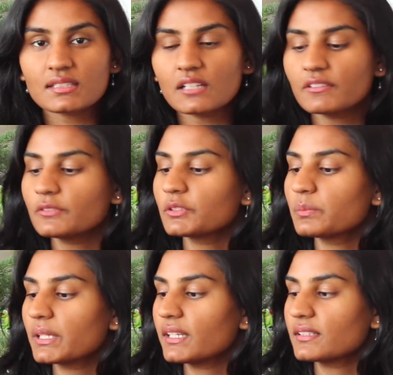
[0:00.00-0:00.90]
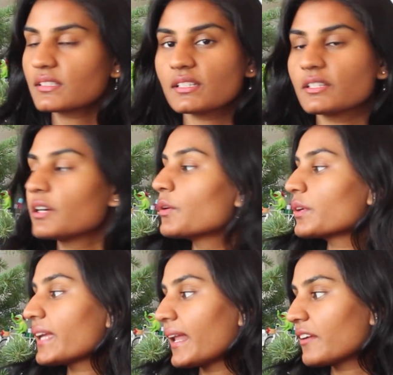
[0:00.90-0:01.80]
stuffer would be Tio
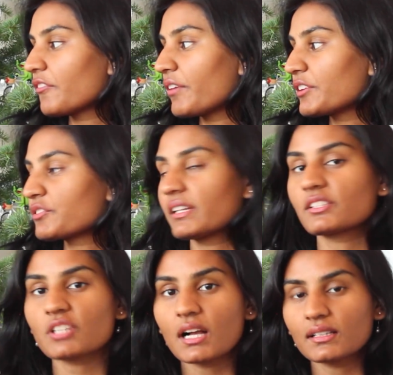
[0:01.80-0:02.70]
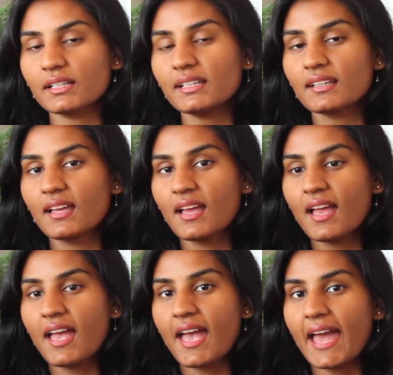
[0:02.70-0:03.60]
Organic Fair Trade Chocolate.
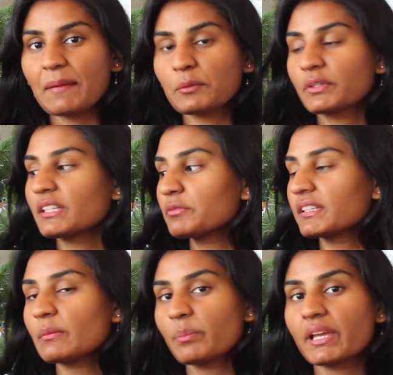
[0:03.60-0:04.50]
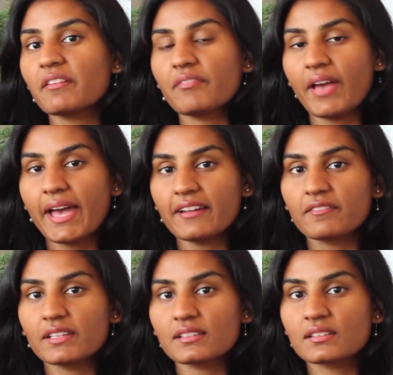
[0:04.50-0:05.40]
And I'm a really, really big fan
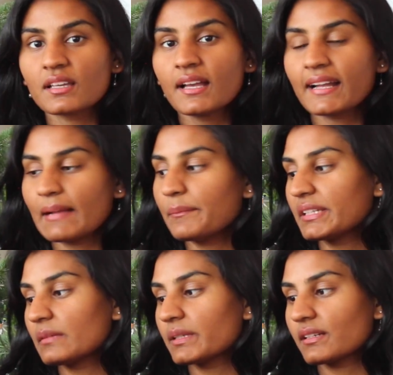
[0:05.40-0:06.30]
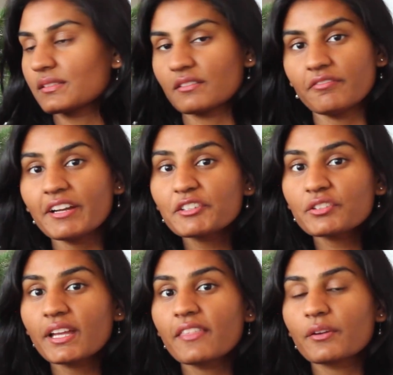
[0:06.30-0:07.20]
of this company because they're fair
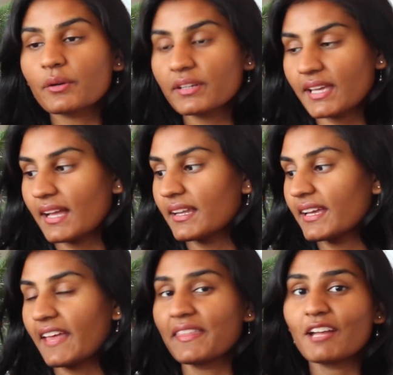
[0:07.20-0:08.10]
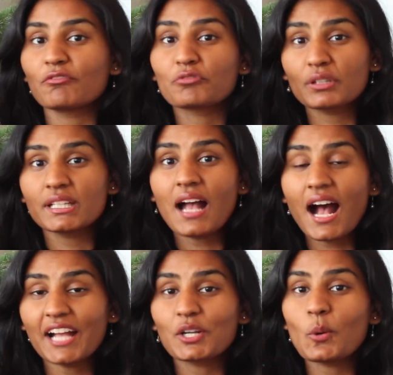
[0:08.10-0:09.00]
trade, they're organic, and they have really
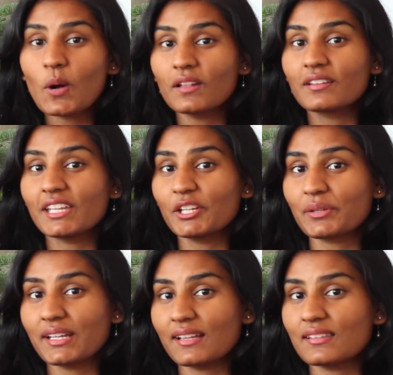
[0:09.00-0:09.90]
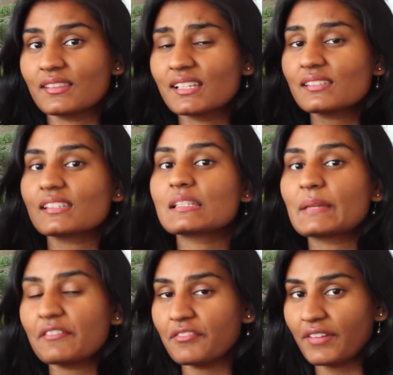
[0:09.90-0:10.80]
high quality ingredients. This is
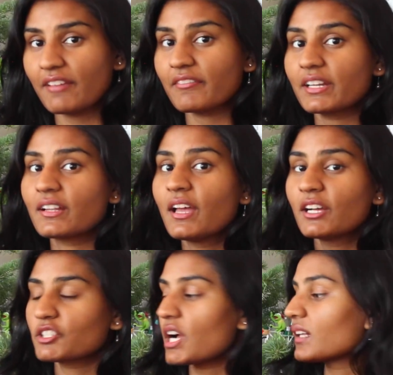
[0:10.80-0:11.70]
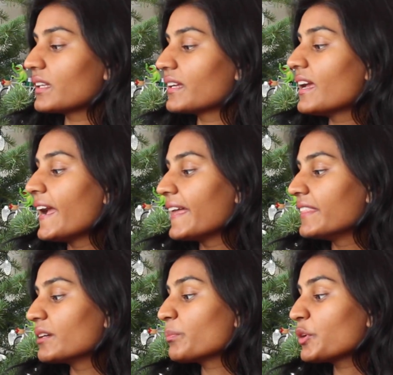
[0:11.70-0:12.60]
my favorite chocolate,
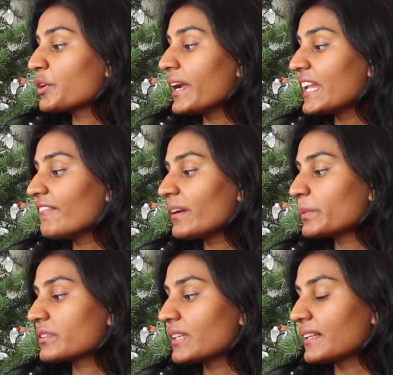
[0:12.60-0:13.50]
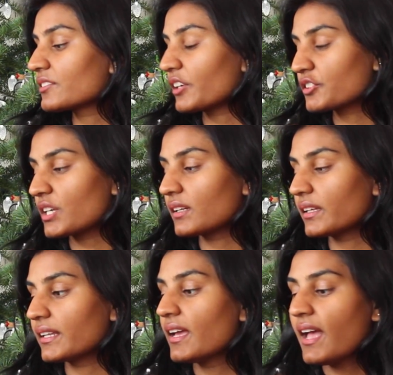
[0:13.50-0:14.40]
the pure 85% dark
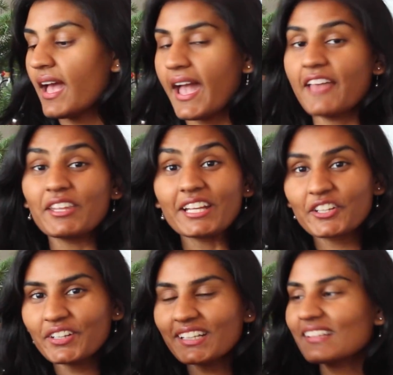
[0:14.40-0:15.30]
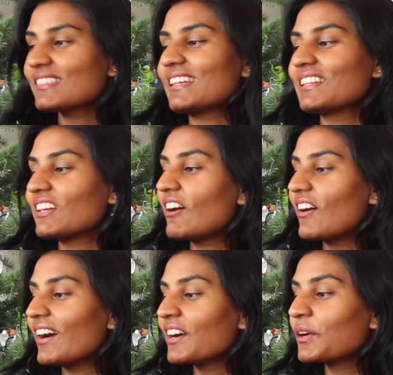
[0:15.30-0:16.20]
chocolate. And the ingredients in it
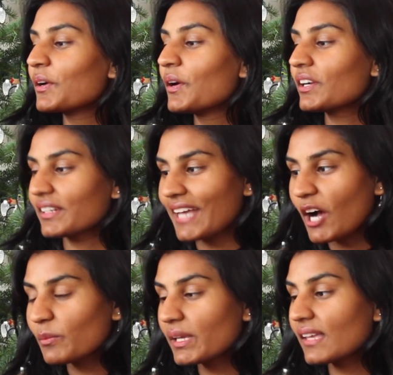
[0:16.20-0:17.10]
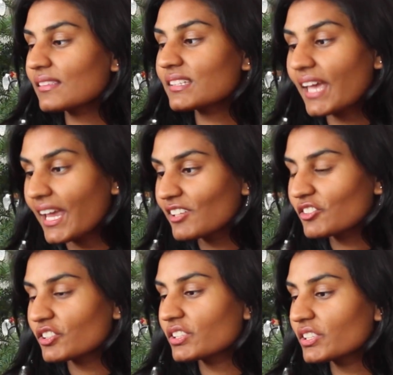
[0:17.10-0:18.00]
are cacao beans, cane
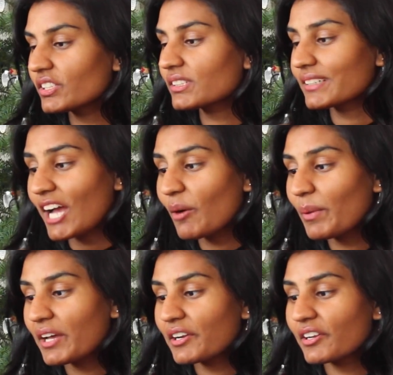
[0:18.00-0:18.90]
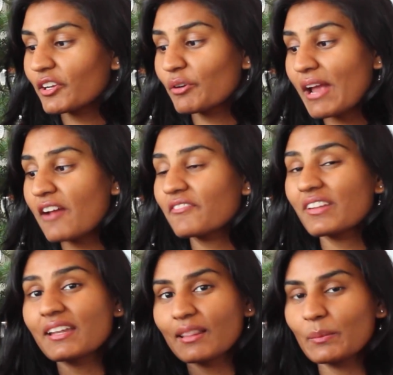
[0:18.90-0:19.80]
sugar, cacao butter, ground
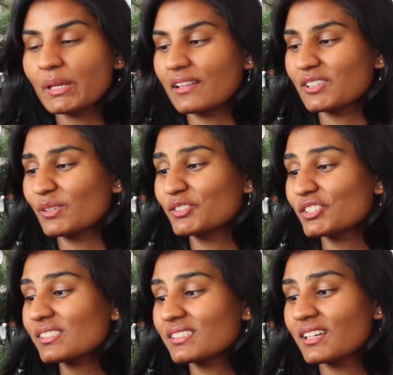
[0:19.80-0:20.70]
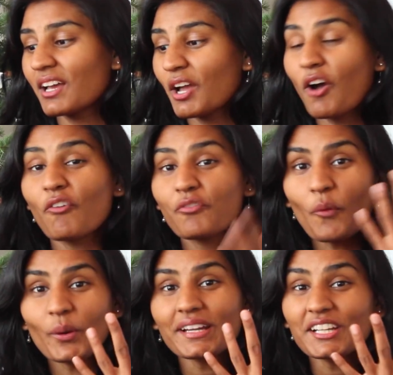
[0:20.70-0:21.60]
vanilla beans. So just
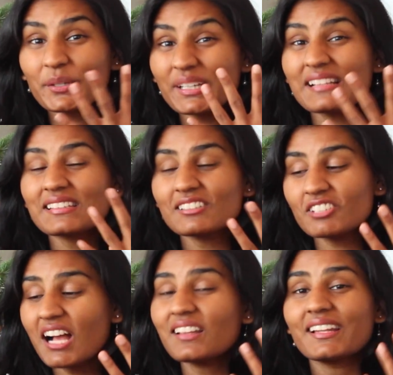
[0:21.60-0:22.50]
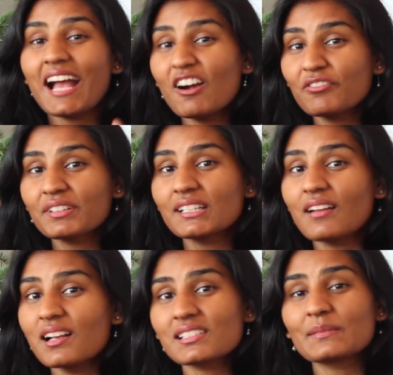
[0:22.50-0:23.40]
4 ingredients in the chocolate. How
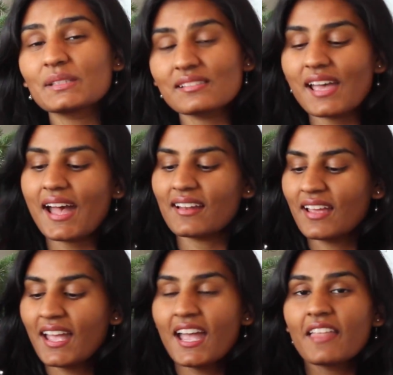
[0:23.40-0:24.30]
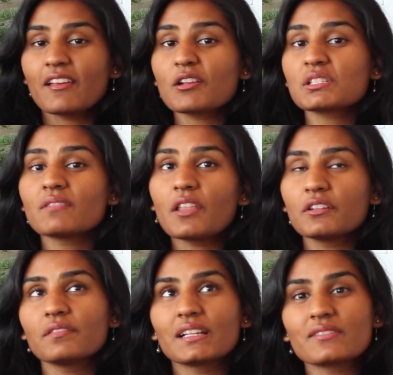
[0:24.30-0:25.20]
freaking awesome is that? They also have
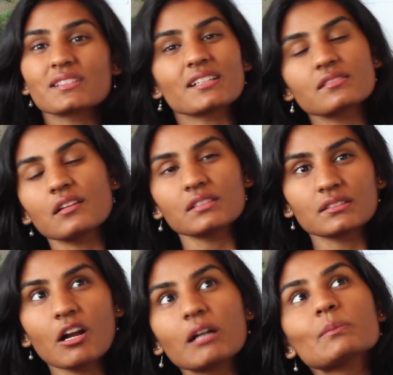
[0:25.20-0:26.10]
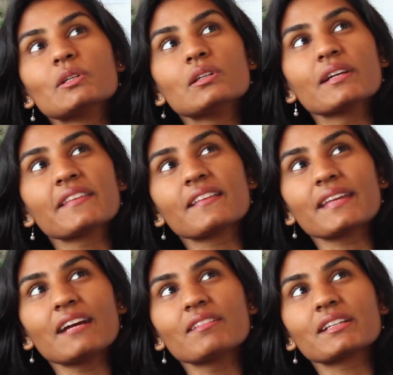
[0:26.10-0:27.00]
other flavors like salted caramel. I think
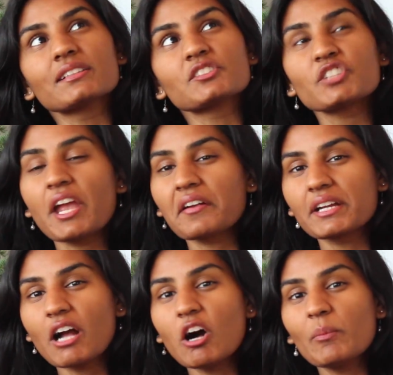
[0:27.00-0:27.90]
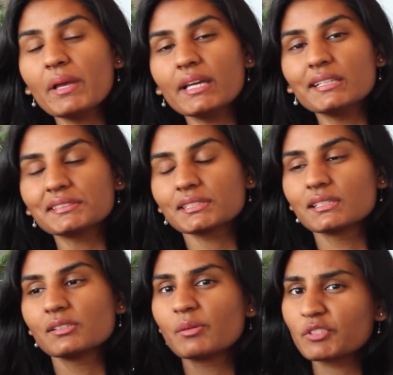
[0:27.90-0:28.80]
they have like a cherry almond.
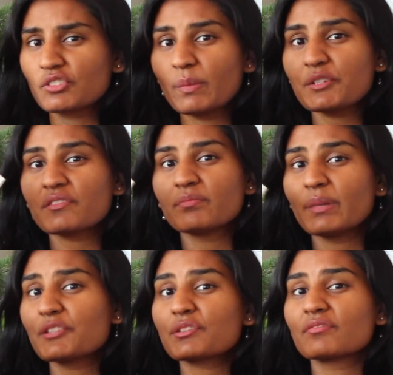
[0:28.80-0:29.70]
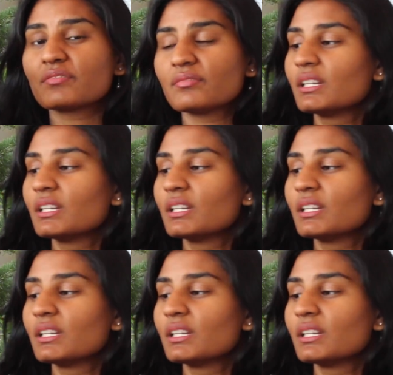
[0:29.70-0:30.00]
Just a bunch of